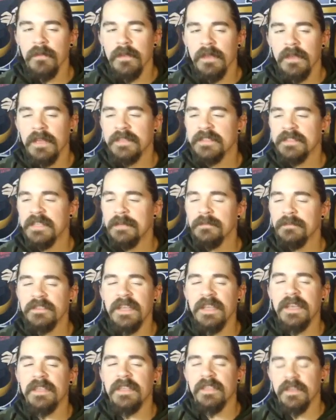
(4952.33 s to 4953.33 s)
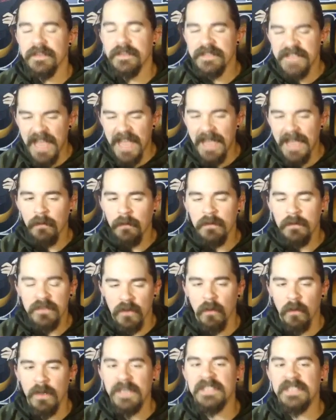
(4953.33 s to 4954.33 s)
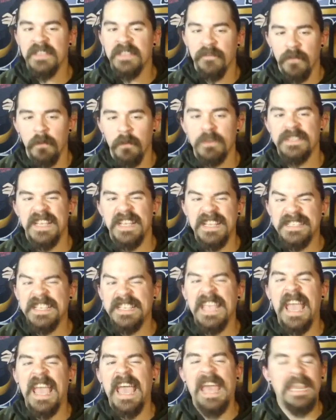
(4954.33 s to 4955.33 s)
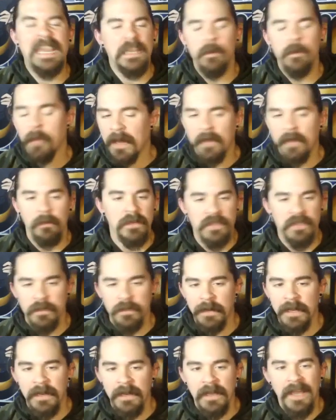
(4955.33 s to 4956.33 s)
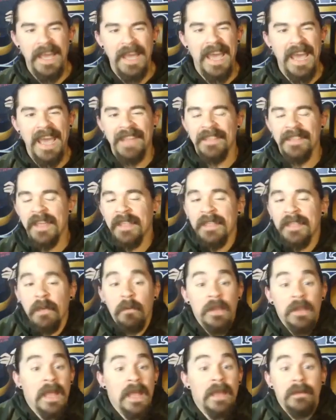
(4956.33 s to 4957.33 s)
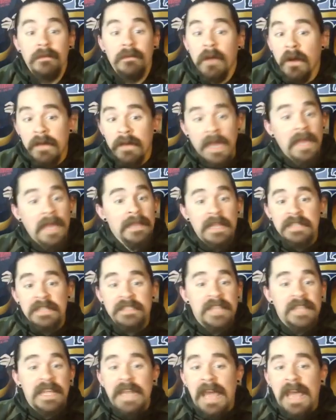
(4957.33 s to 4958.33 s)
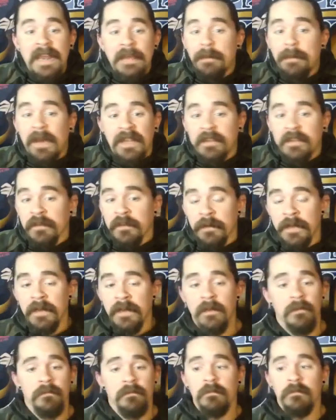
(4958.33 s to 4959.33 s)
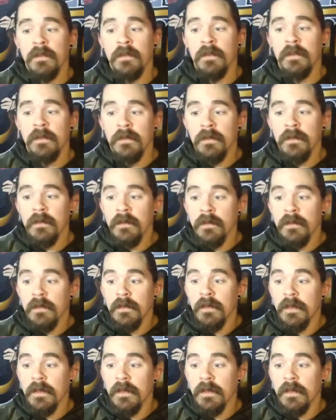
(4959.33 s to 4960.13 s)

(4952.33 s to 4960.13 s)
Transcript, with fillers: it seems like the saying was always if it was easy, anybody would do it. And then they were like, okay, let's let anybody do it. And you can